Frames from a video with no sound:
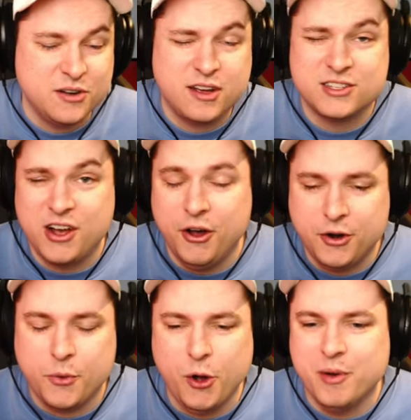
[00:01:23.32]
to cost
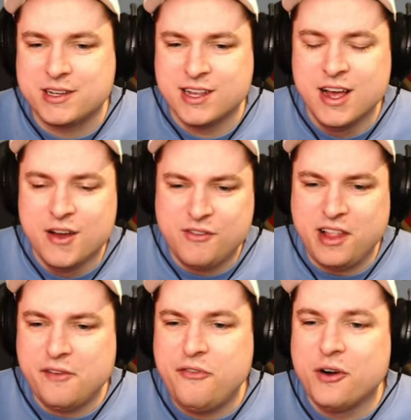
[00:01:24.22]
100 Robux for
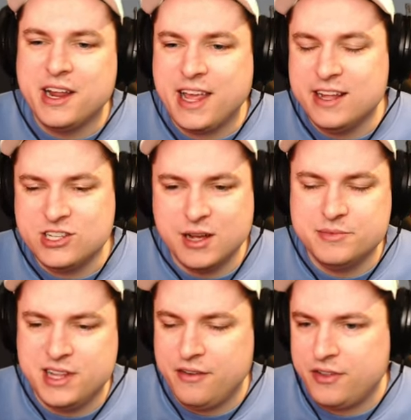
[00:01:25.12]
like 40k
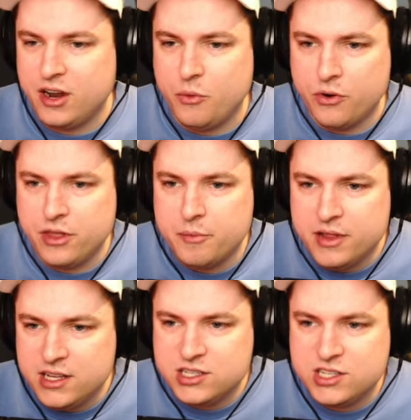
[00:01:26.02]
gems, definitely not worth it, but
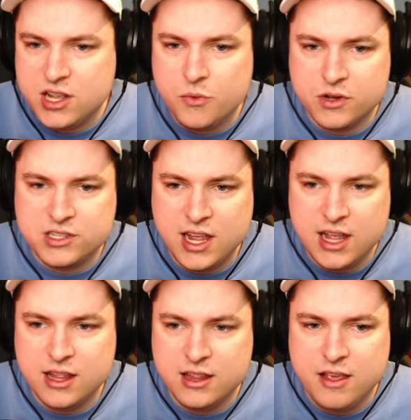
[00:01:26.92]
let's just see what's
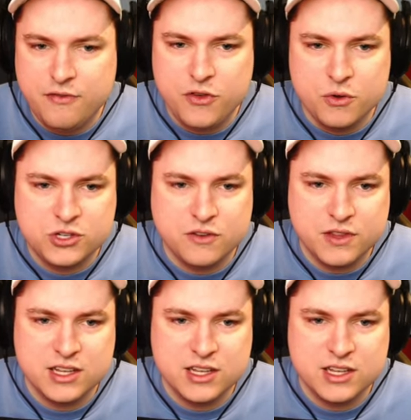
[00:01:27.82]
in the future of